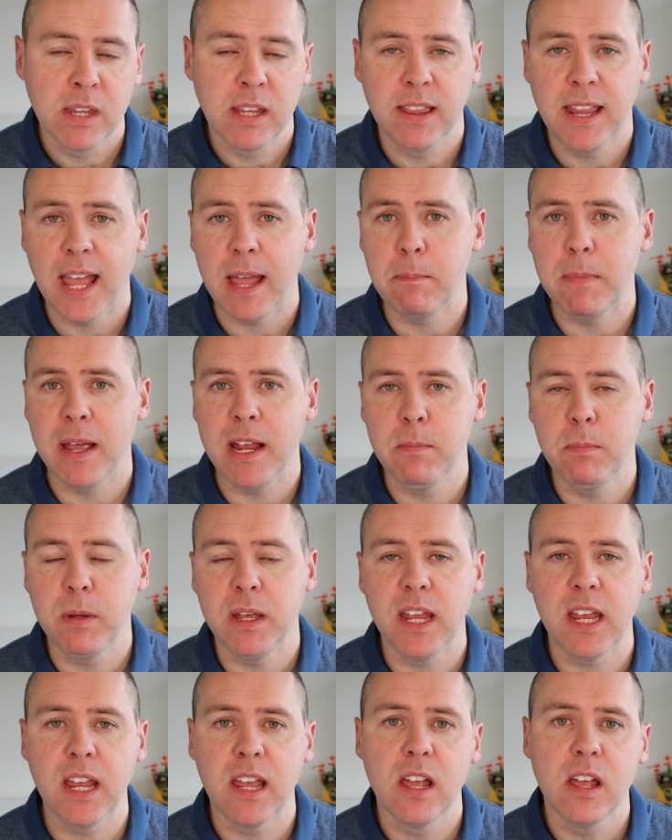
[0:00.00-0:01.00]
That may
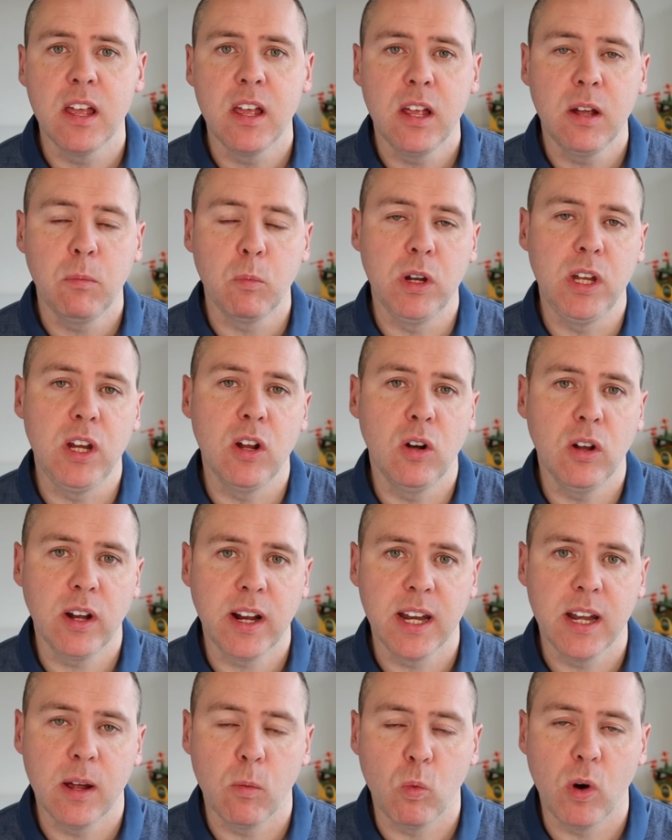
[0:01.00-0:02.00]
be when you're
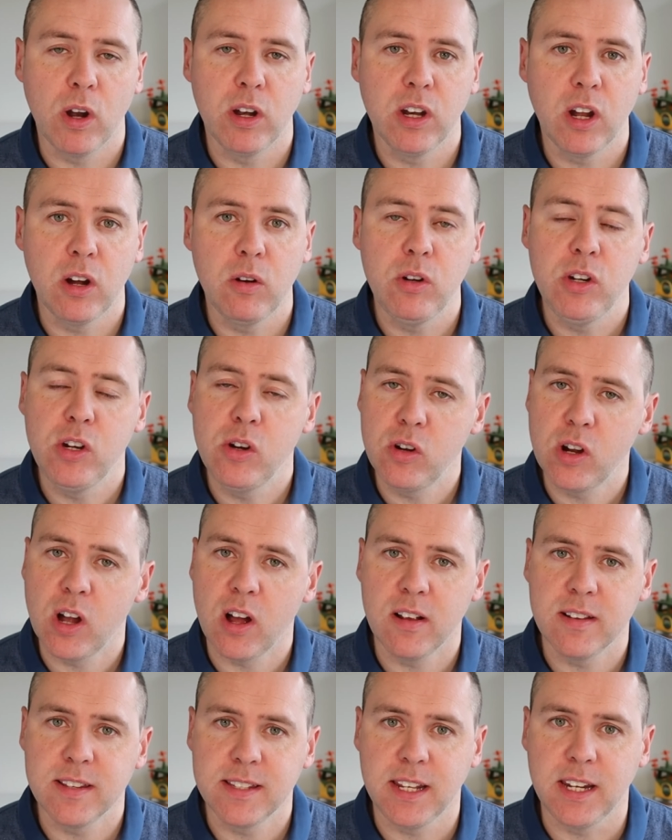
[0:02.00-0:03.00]
looking at OneNote, you
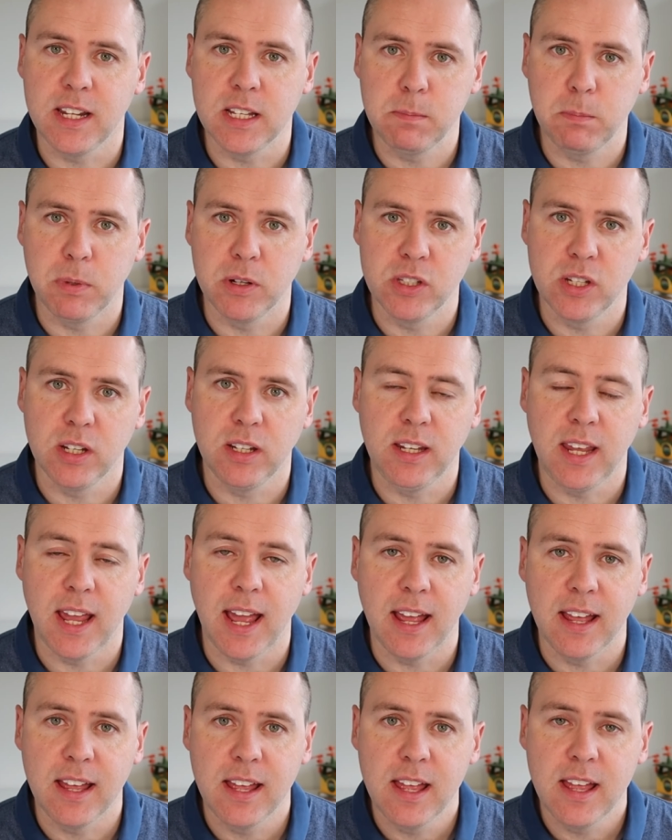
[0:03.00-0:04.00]
can't see this button
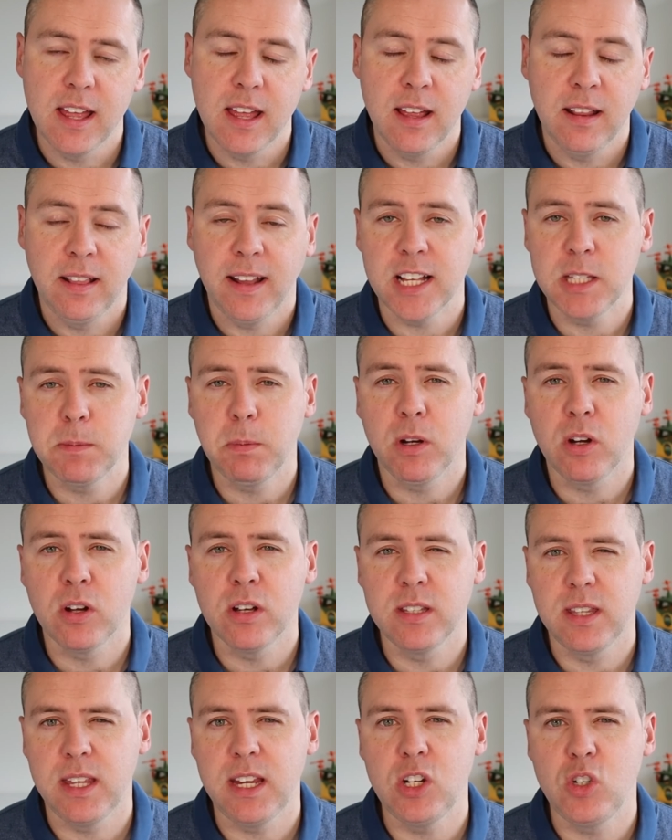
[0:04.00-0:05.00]
yet. That's
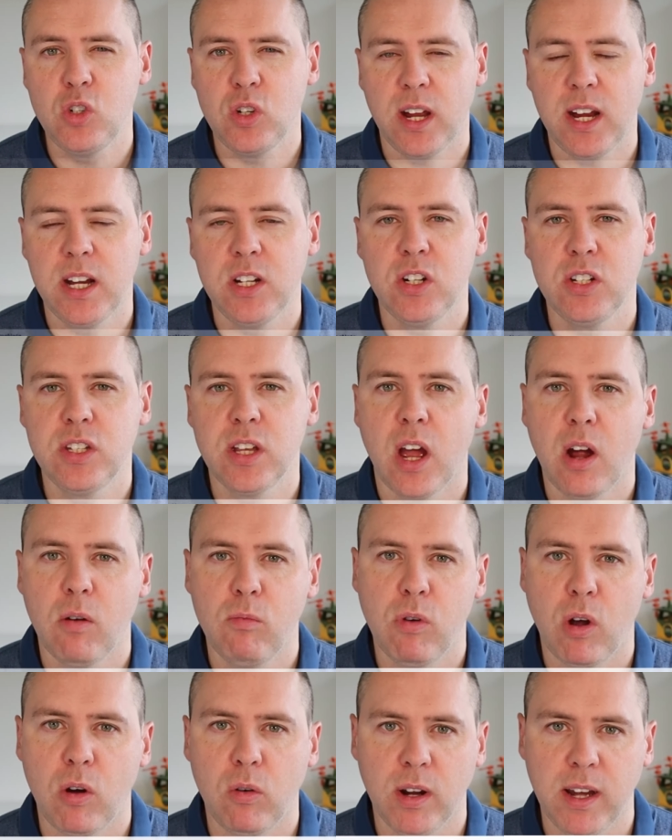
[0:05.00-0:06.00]
because these changes are
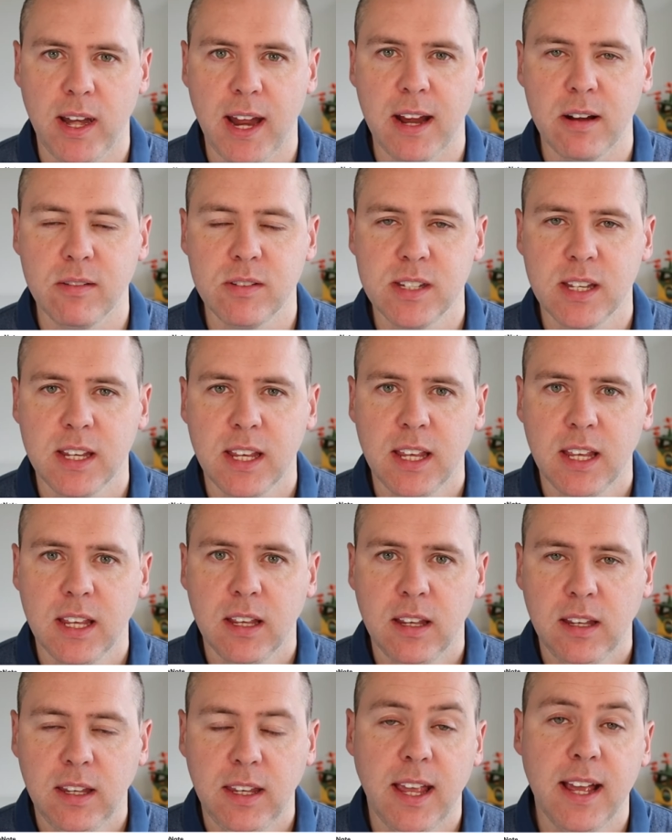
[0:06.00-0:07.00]
rolling out.
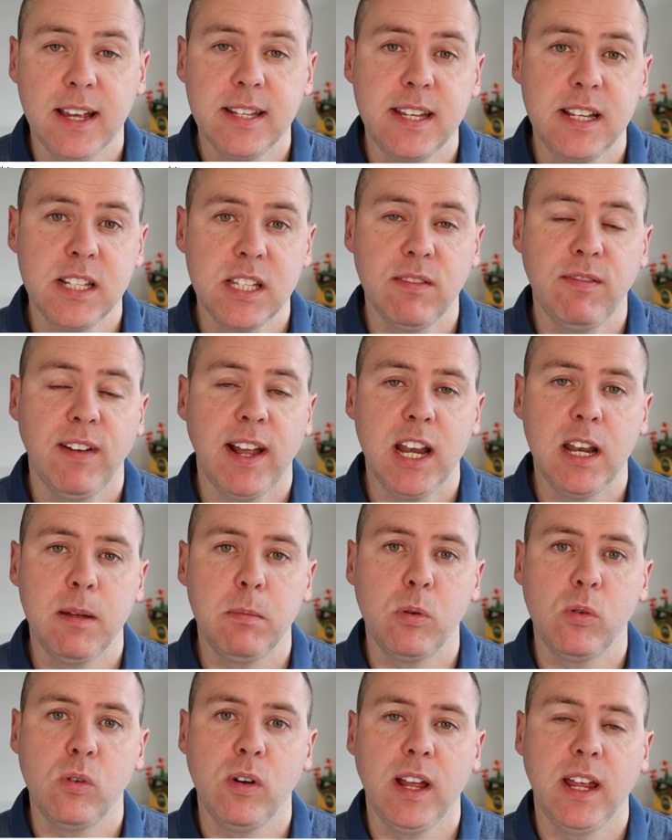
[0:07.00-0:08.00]
Yes, it's
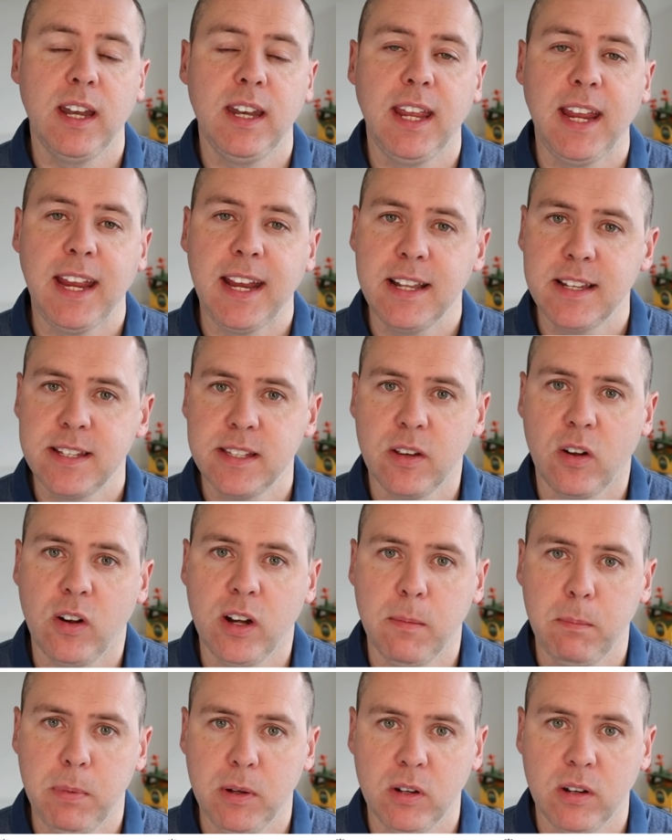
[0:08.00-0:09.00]
available in the
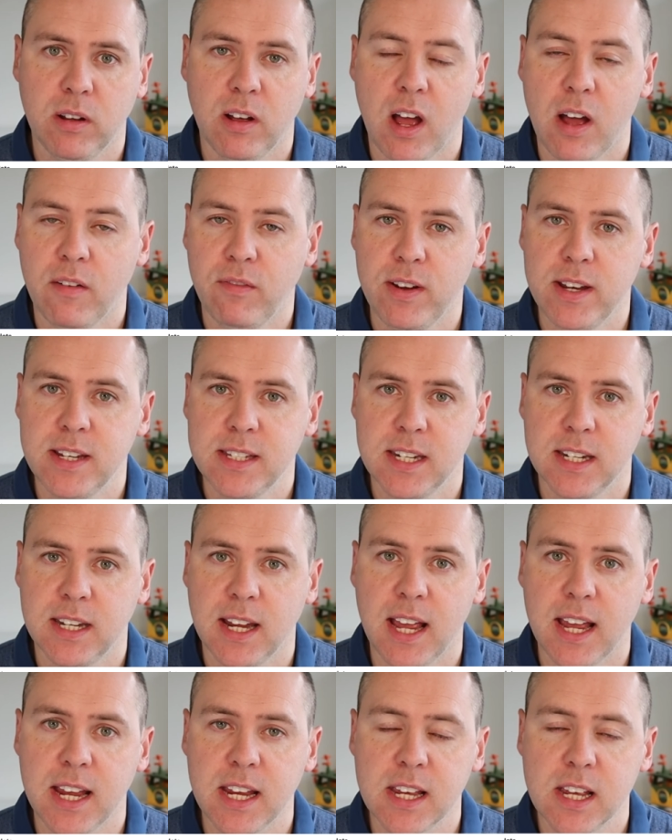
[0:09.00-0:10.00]
Insider Builder office
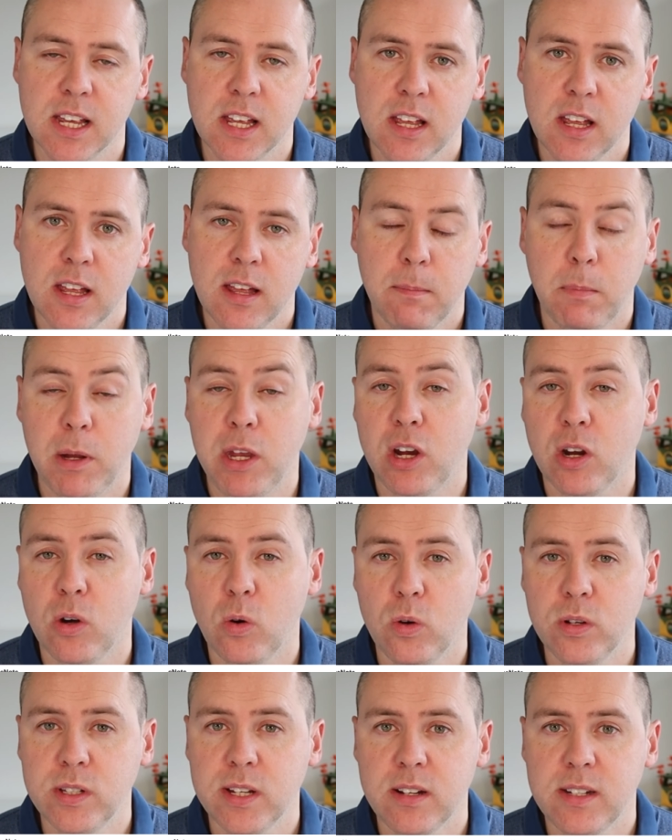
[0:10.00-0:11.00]
today, but you can
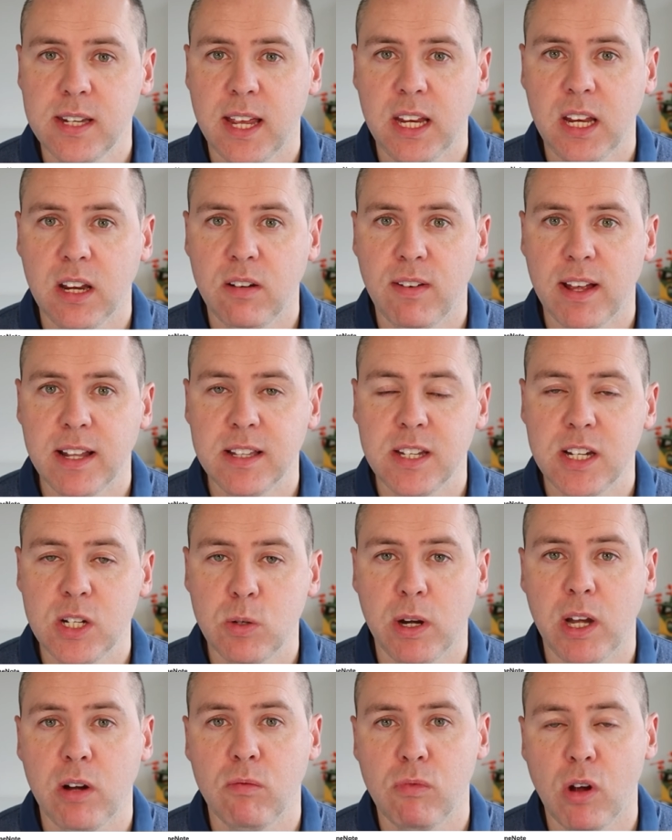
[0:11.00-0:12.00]
also take advantage
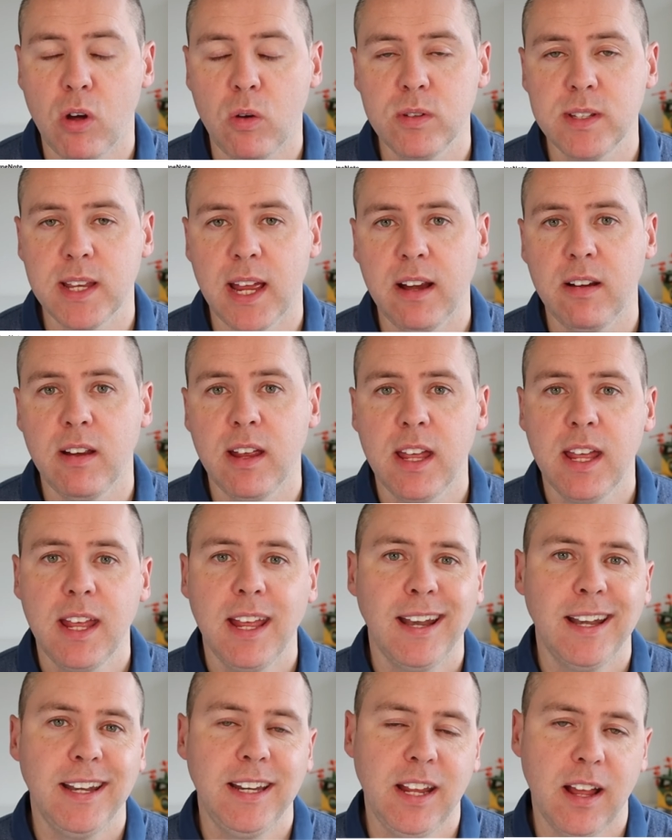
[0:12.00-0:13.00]
when it rolls out
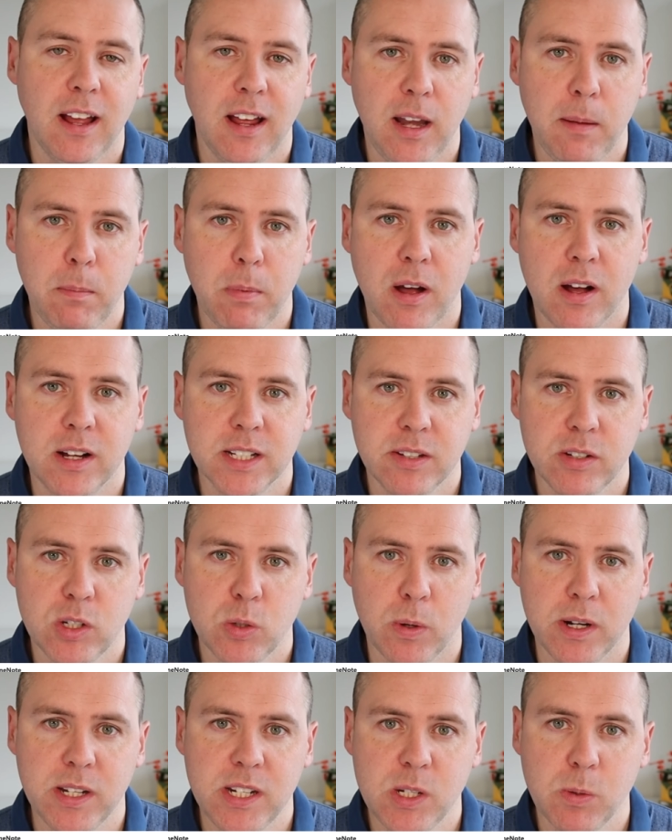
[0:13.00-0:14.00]
in the early part of
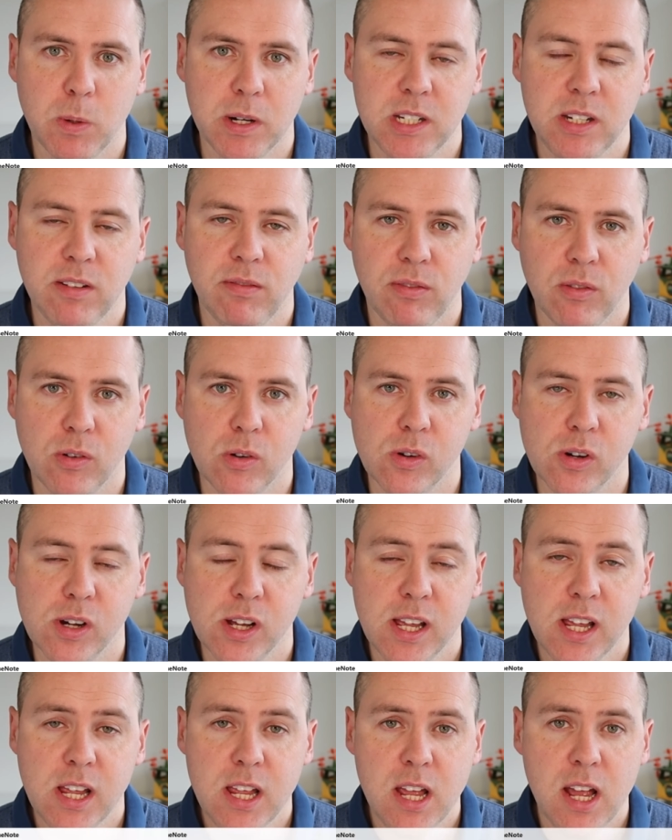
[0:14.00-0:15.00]
2024
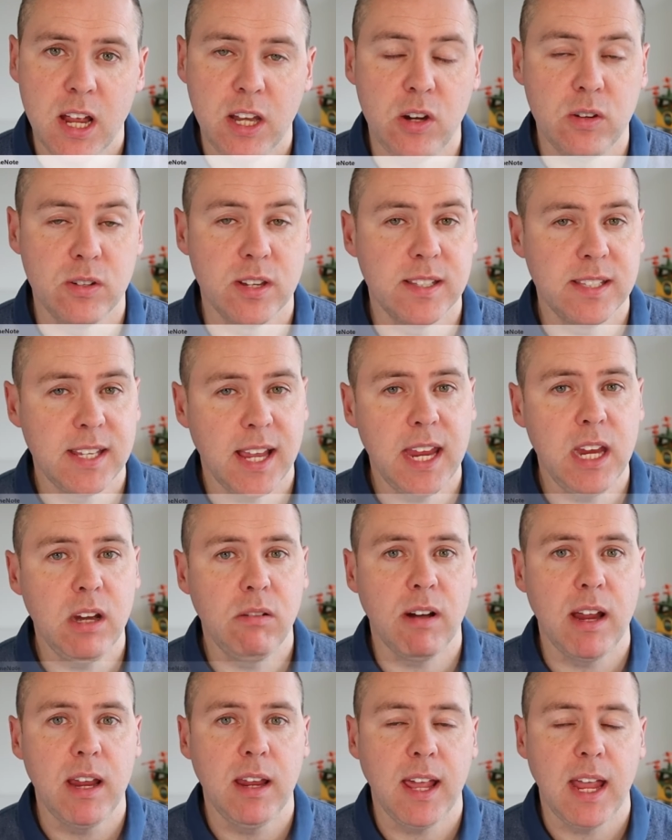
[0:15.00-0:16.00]
and use the same
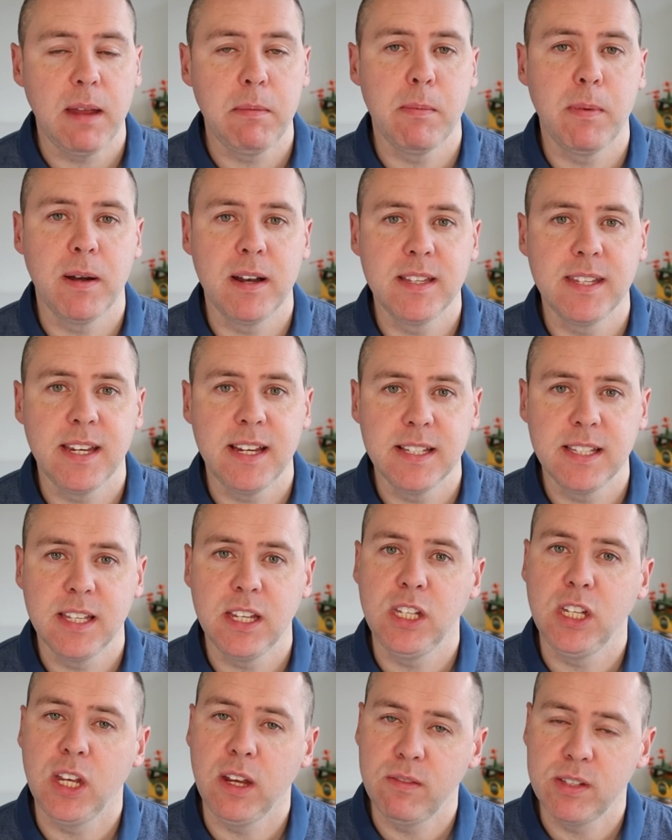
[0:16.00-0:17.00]
great capabilities that
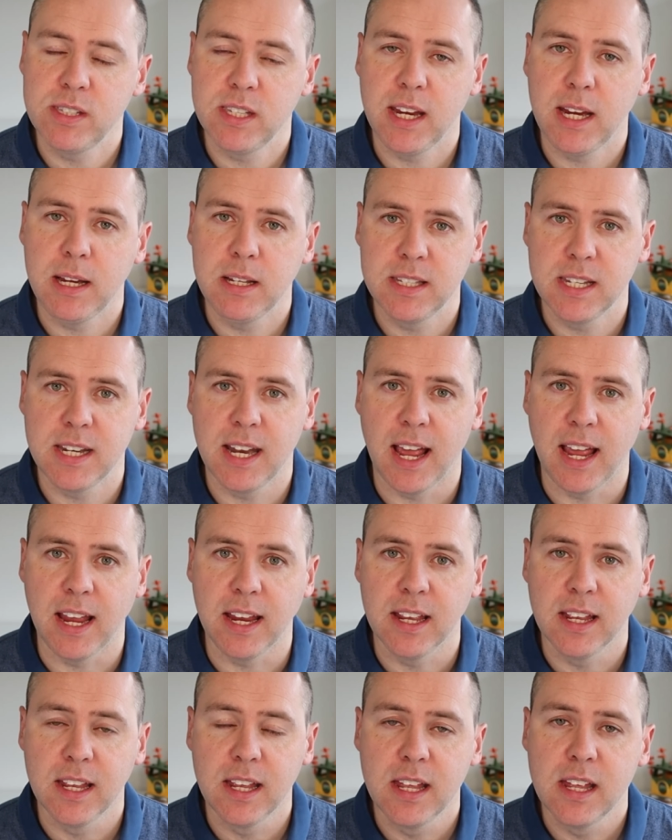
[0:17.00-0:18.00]
you've seen today.